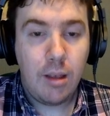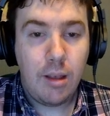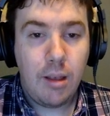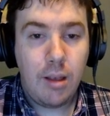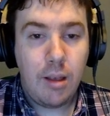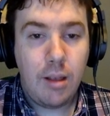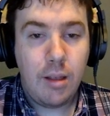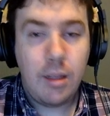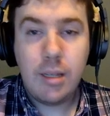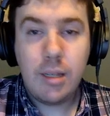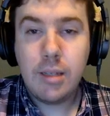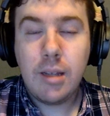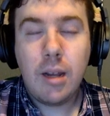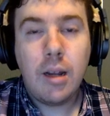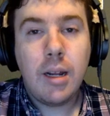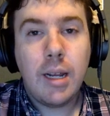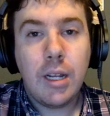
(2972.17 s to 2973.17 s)
This is
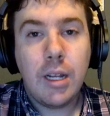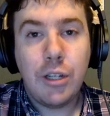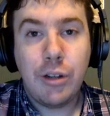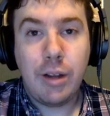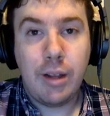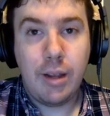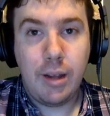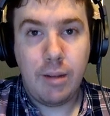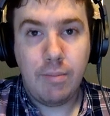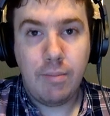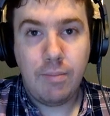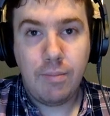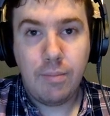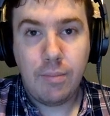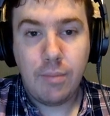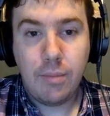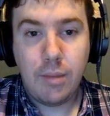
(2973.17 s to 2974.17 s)
not going to get you anything.
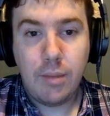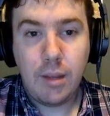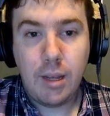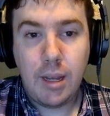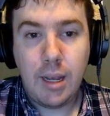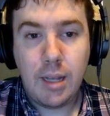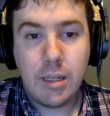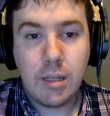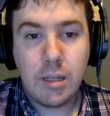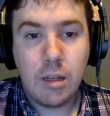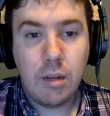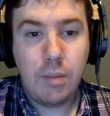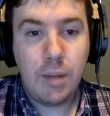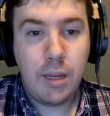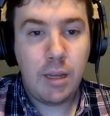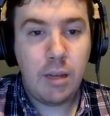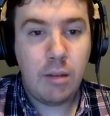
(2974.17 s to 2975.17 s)
It's going to
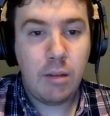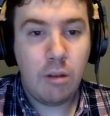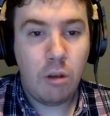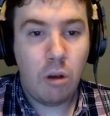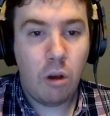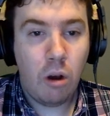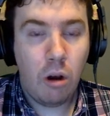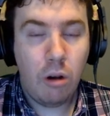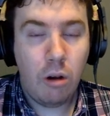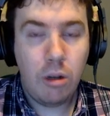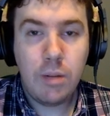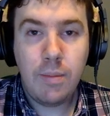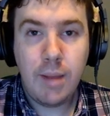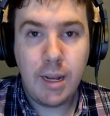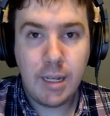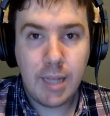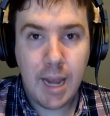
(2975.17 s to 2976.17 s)
be hard to
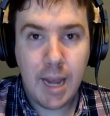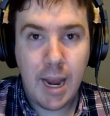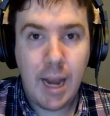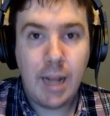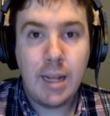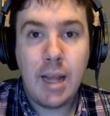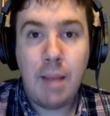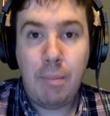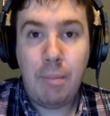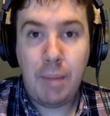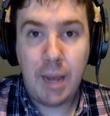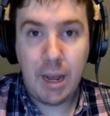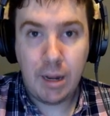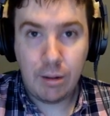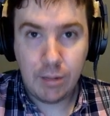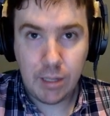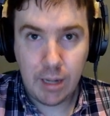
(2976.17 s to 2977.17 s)
maintain that
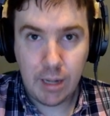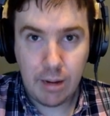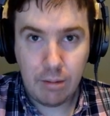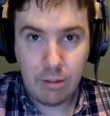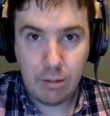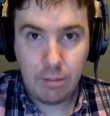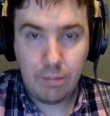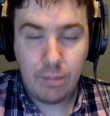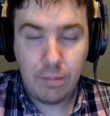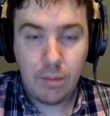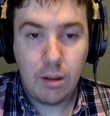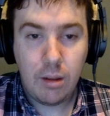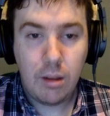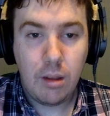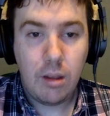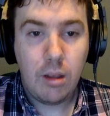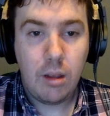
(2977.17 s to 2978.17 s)
piano sound.
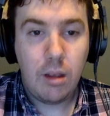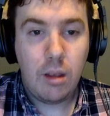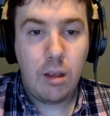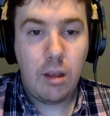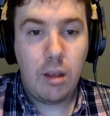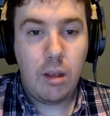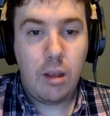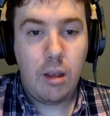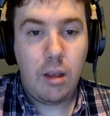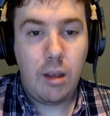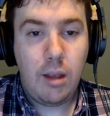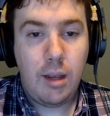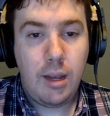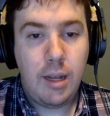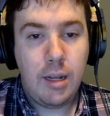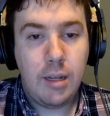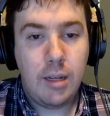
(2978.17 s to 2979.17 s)

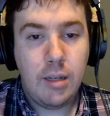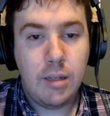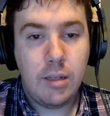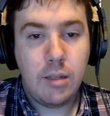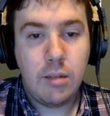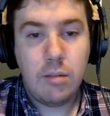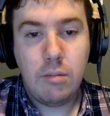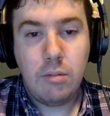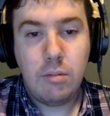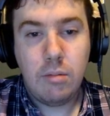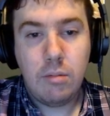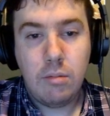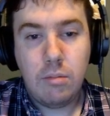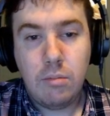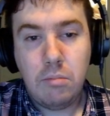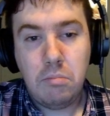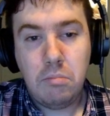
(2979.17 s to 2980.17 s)
It is
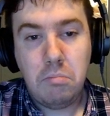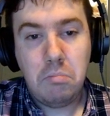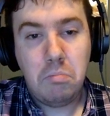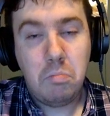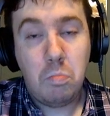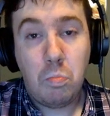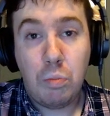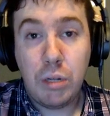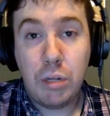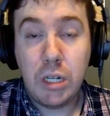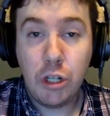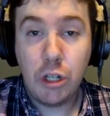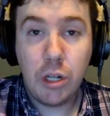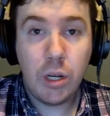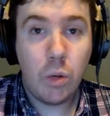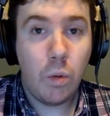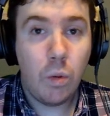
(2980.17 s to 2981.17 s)

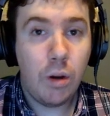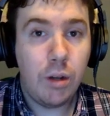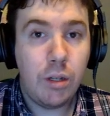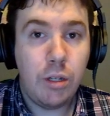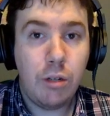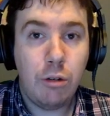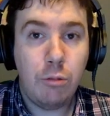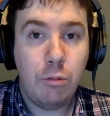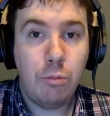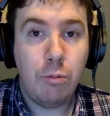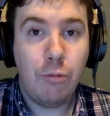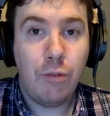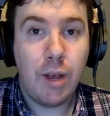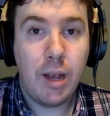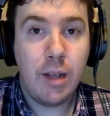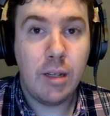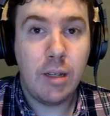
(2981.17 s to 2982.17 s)
potentially going to
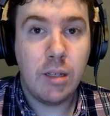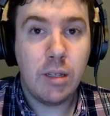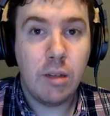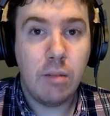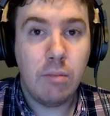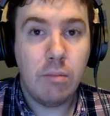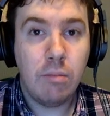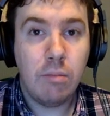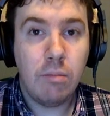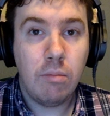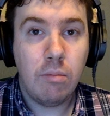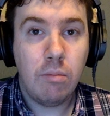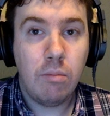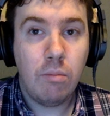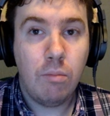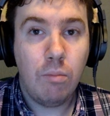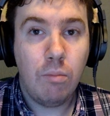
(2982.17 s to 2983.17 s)
provide some
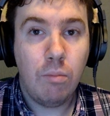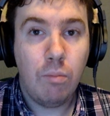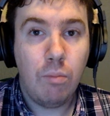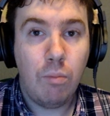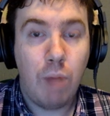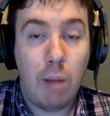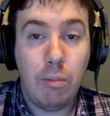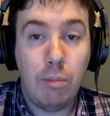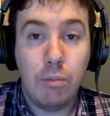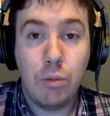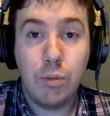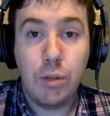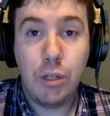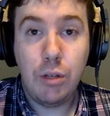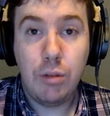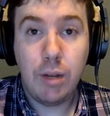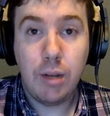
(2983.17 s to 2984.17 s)
problems with
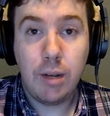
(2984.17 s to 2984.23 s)
tuning.